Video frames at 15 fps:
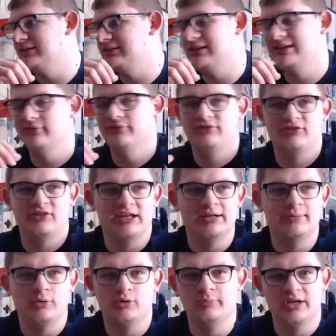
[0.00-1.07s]

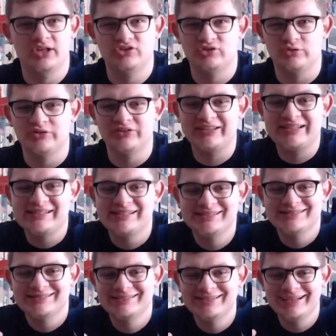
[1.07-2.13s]
inflatable muscles.
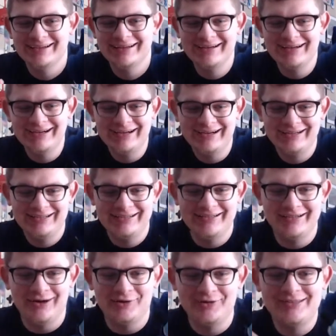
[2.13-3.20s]
You
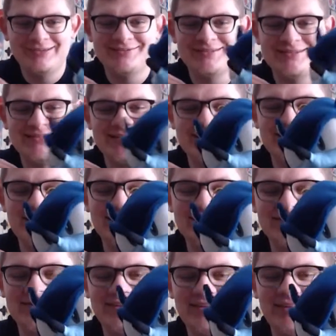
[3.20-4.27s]
know, they just
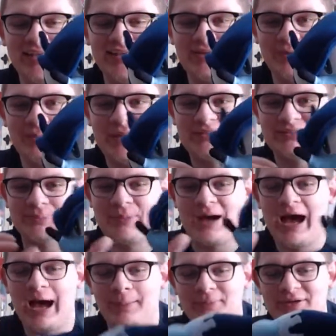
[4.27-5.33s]
look like they're about to
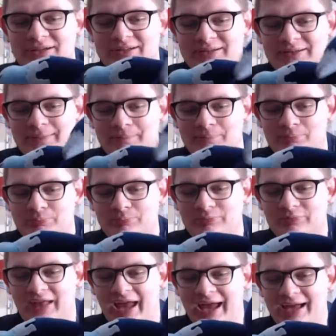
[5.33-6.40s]
pop.
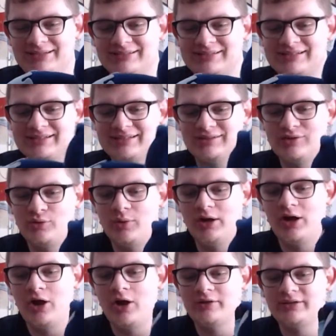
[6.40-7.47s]
And the
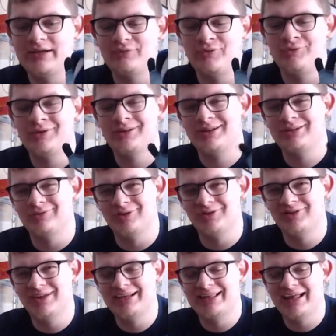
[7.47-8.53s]
Werehog never really looked
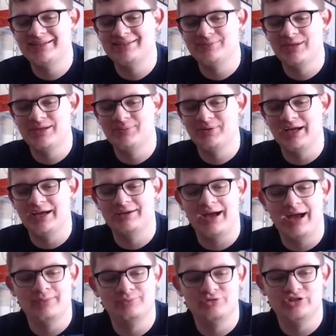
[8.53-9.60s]
like that to me, but
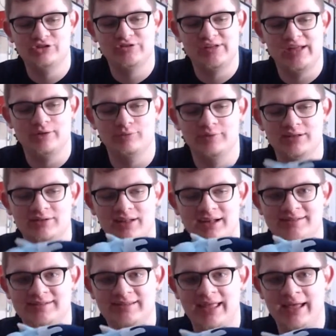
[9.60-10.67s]
I'm just now
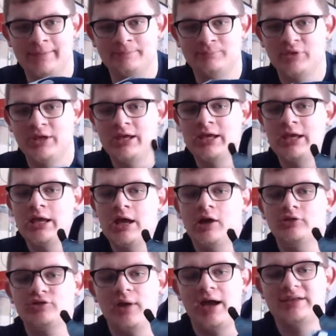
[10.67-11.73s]
realizing that. It
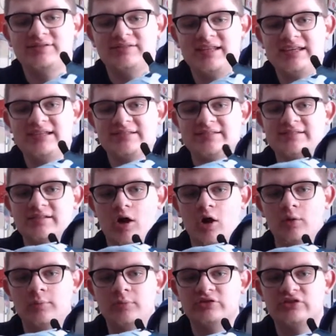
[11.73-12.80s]
also has these
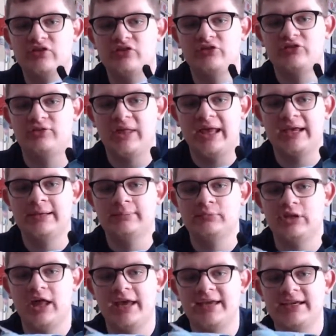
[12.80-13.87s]
almost
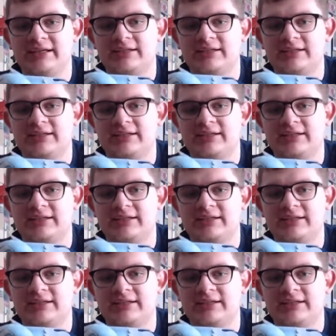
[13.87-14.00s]
flame-like,